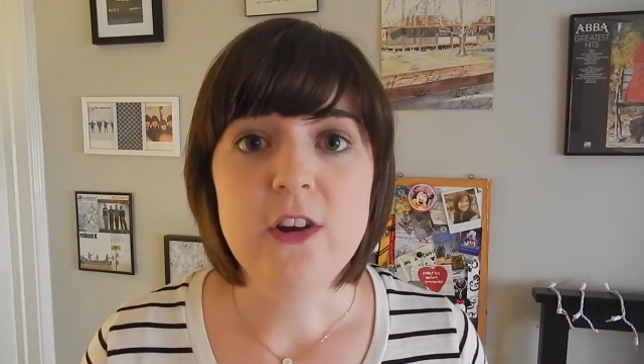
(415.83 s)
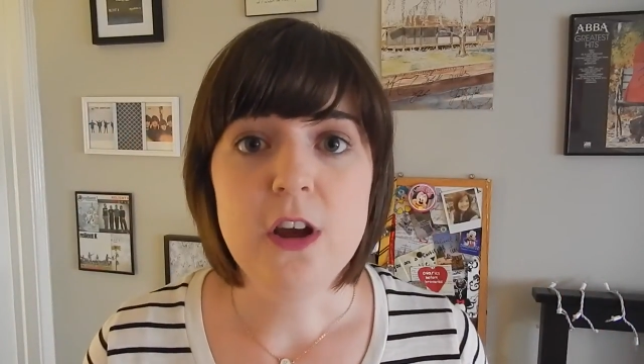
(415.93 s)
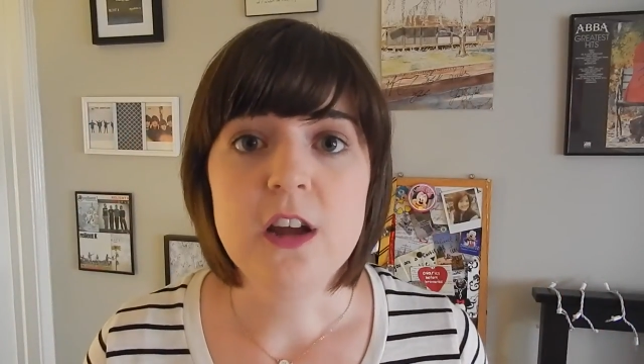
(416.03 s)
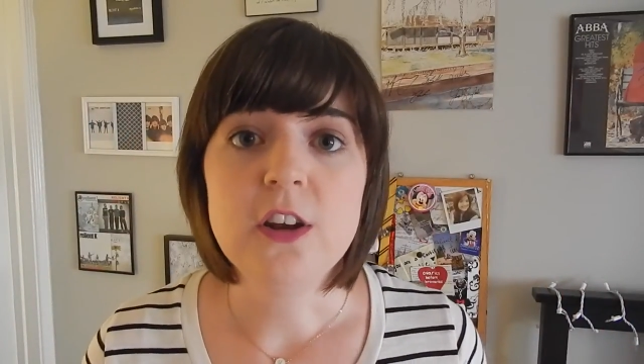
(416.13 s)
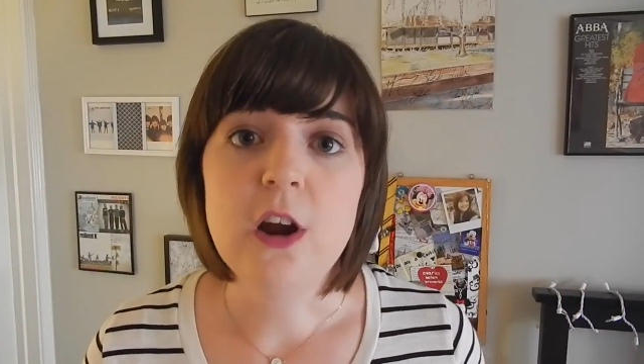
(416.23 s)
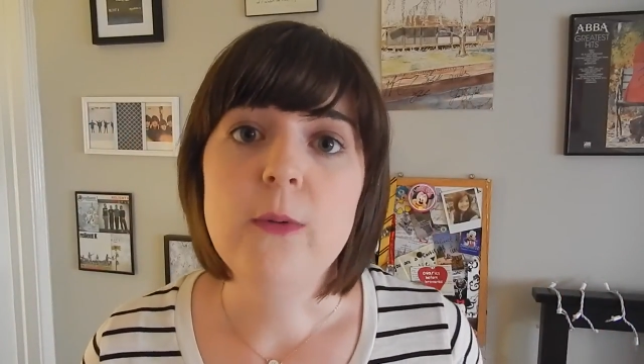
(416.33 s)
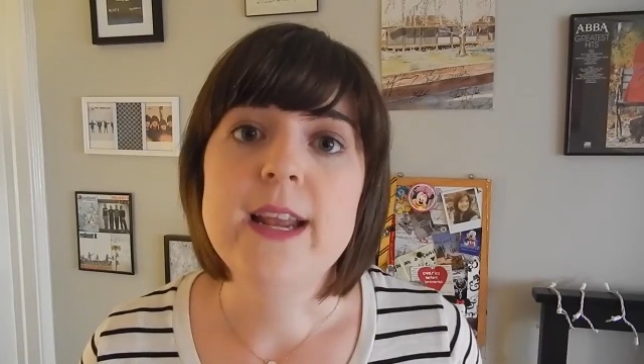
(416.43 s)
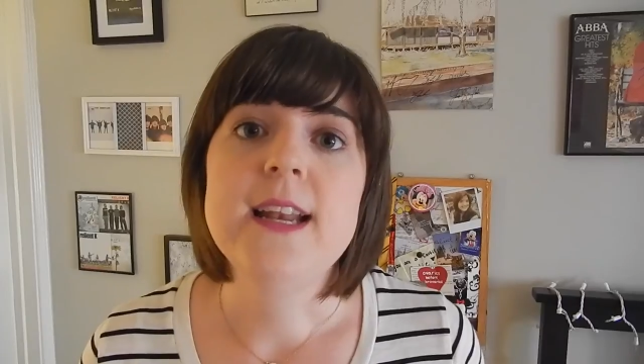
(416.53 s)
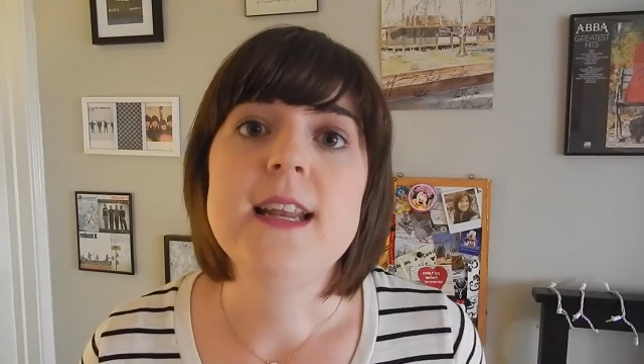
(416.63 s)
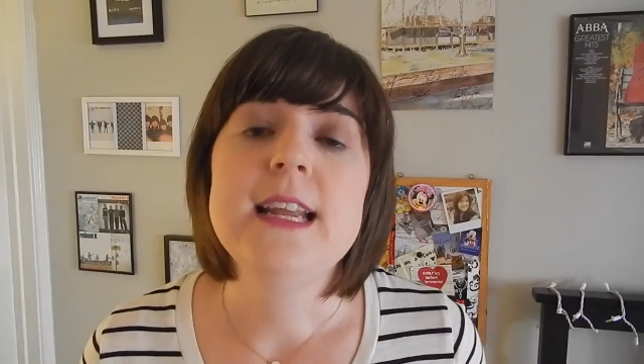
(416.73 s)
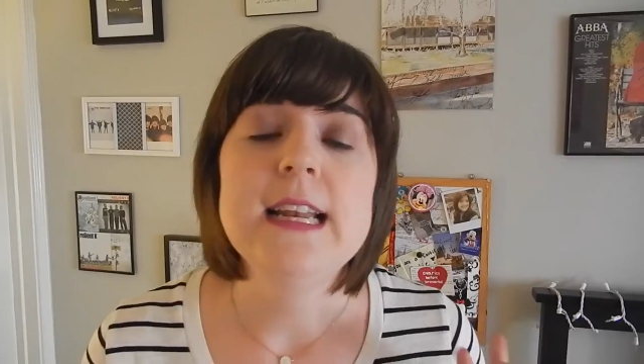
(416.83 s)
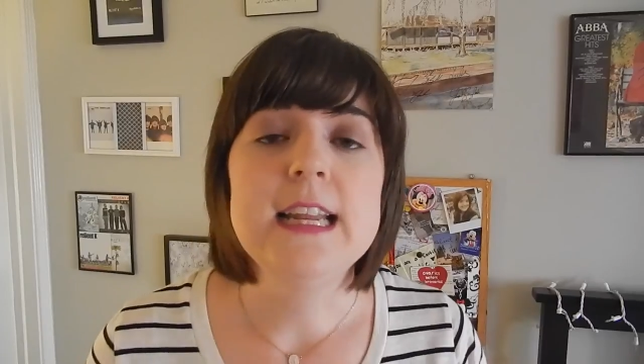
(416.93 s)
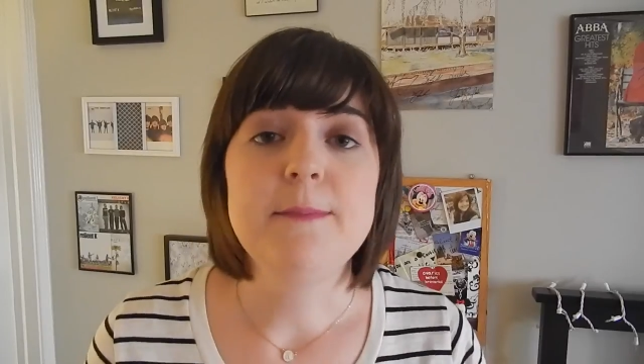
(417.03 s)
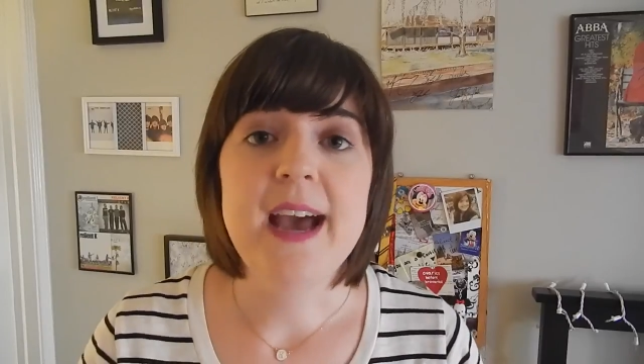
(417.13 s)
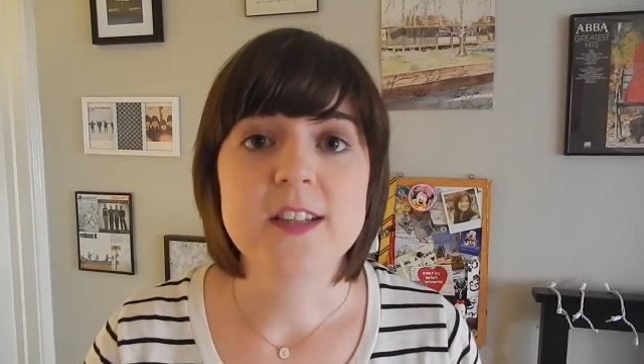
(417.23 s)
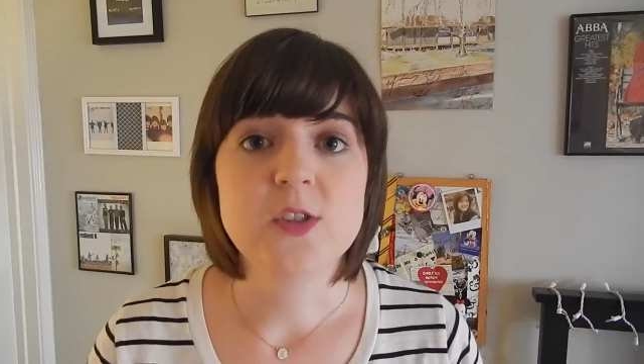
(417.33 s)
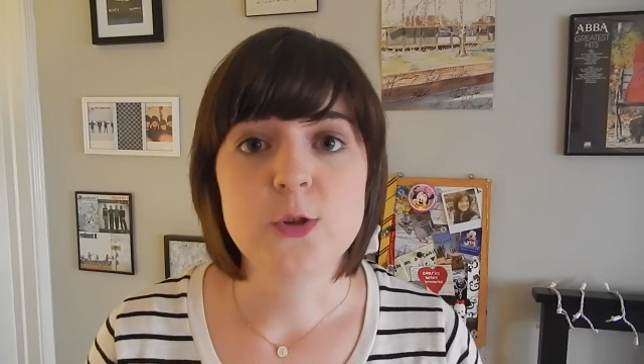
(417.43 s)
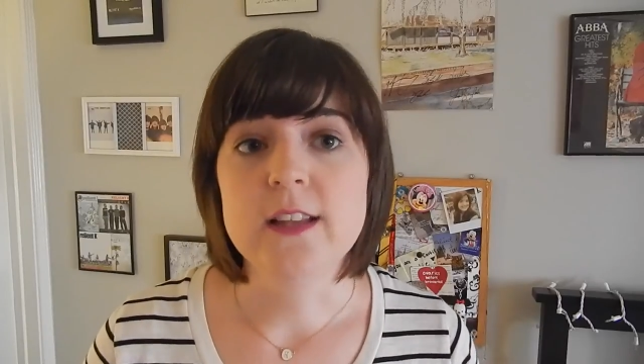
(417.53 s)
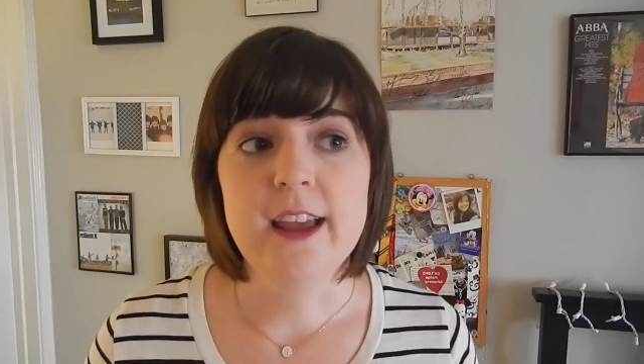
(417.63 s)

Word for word: not knowing any backstory.